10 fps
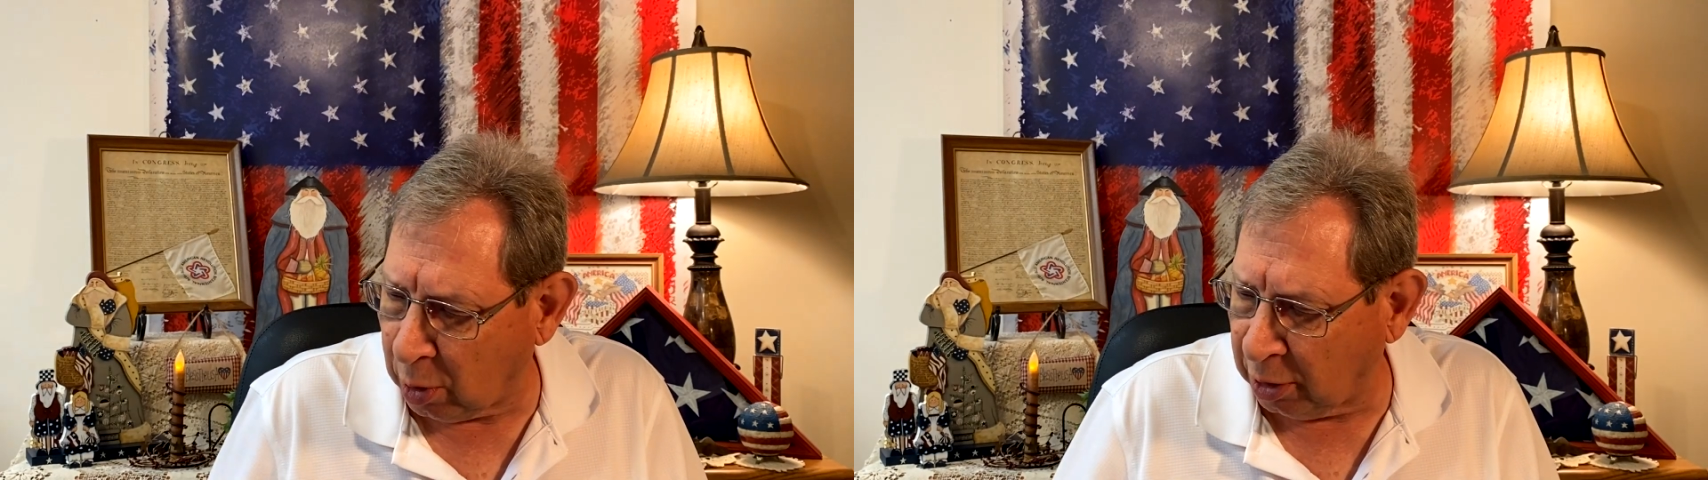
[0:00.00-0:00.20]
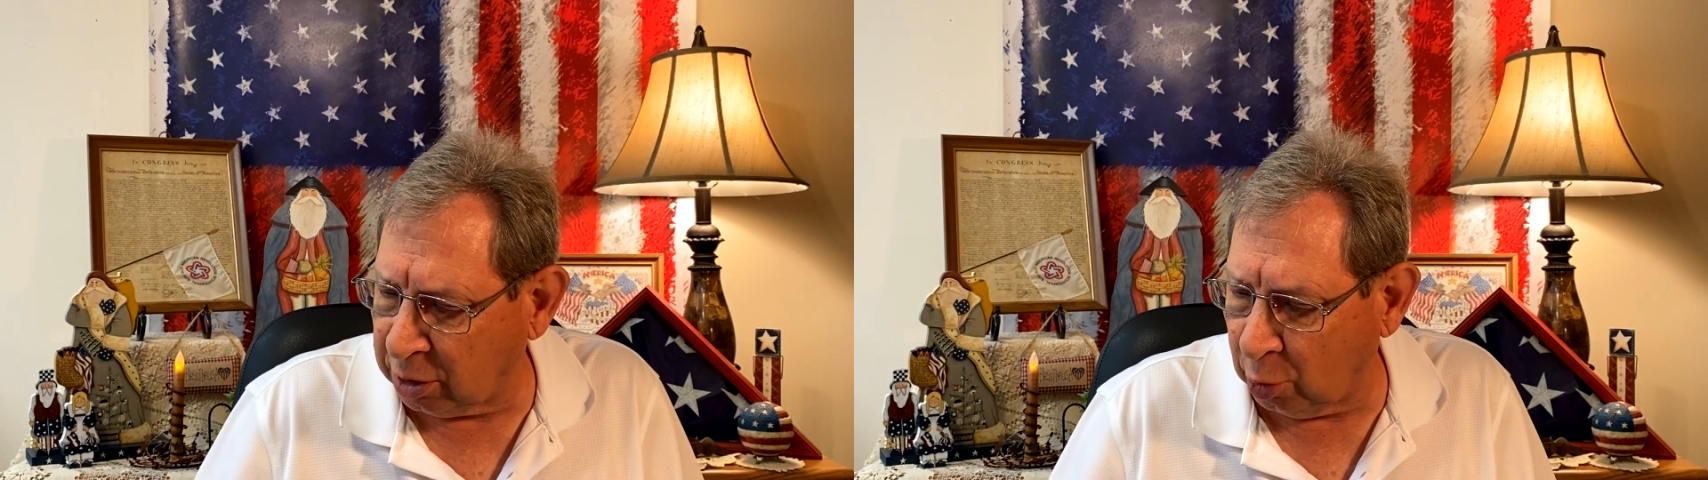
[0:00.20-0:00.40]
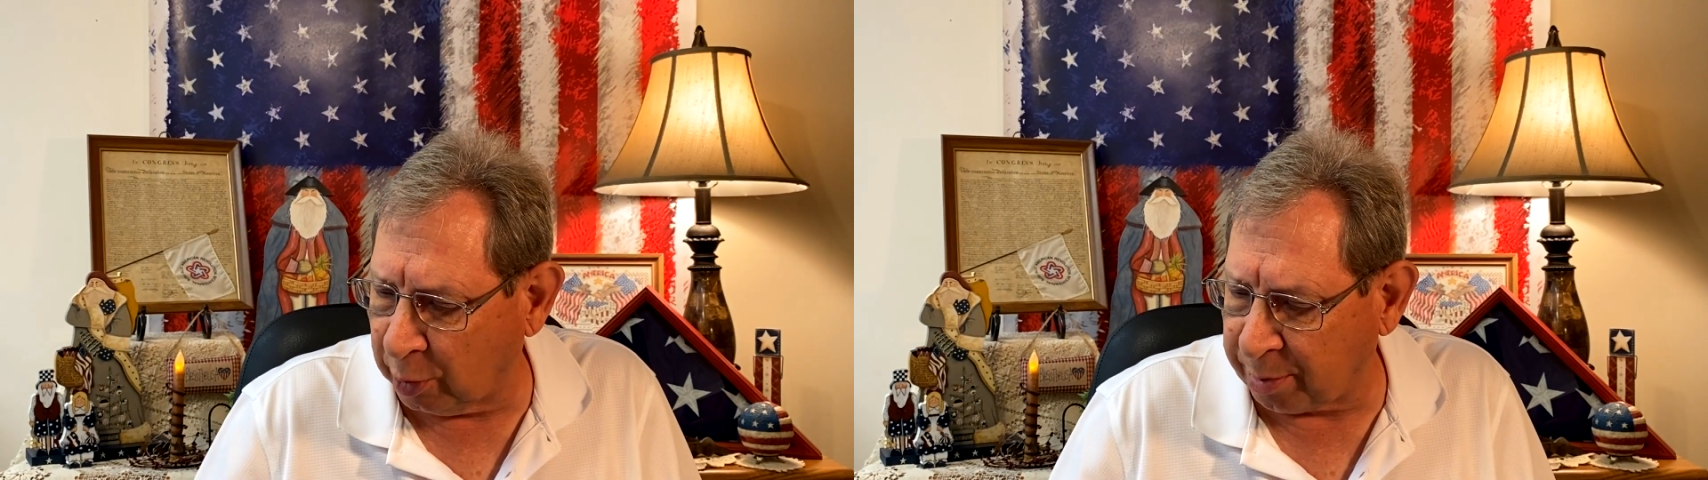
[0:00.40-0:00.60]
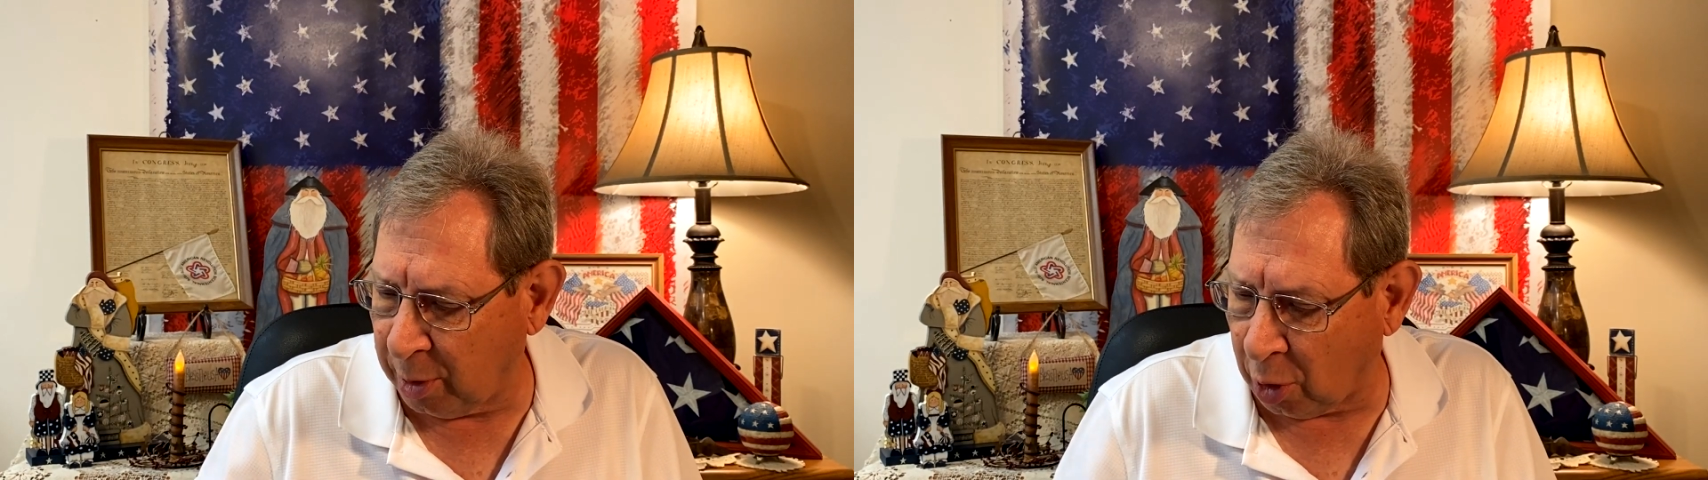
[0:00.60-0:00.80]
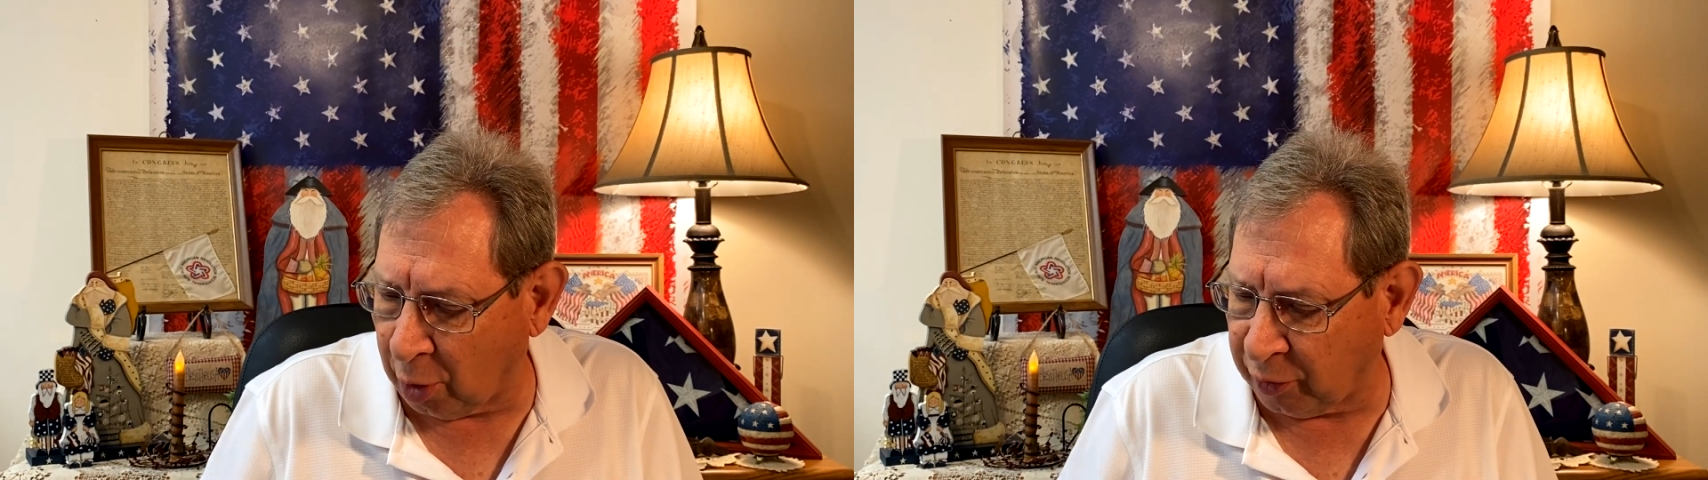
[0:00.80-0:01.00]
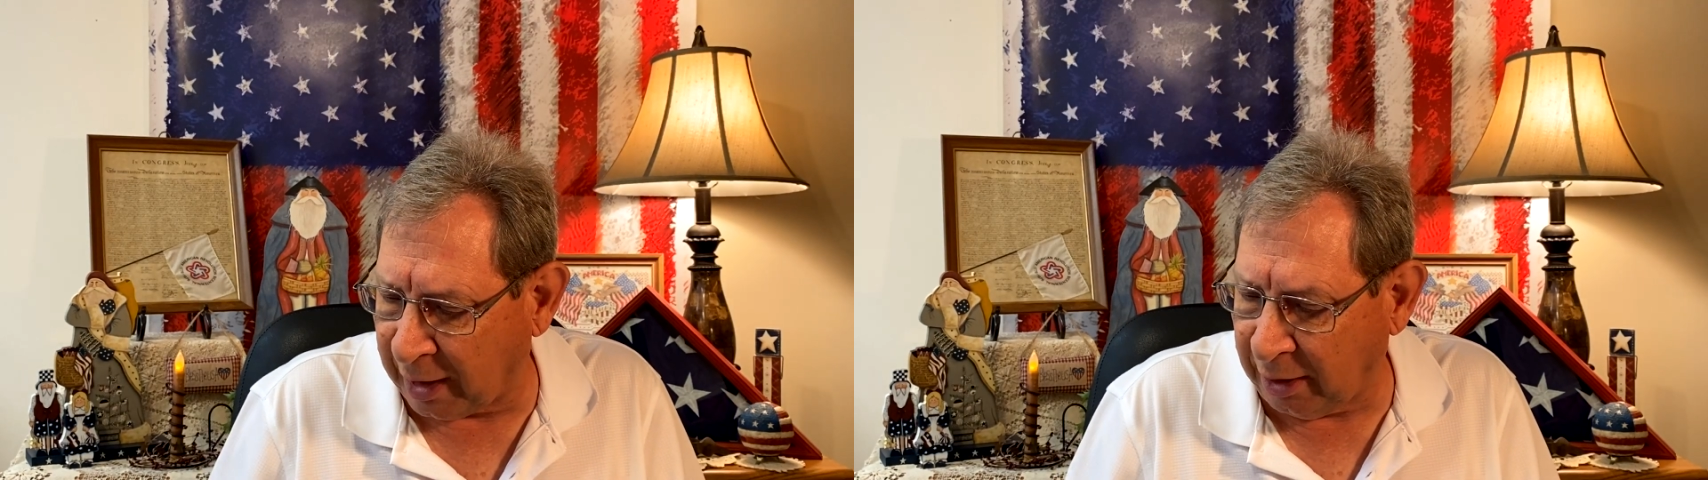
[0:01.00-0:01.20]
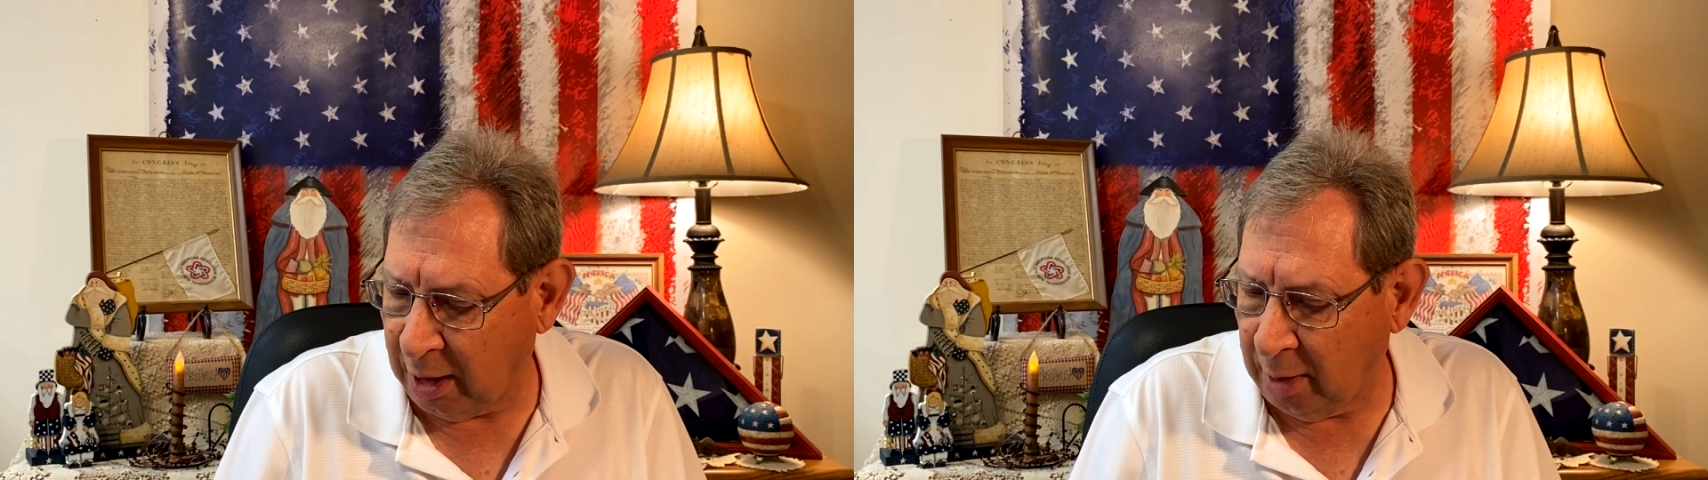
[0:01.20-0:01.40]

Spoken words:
argue with me on that,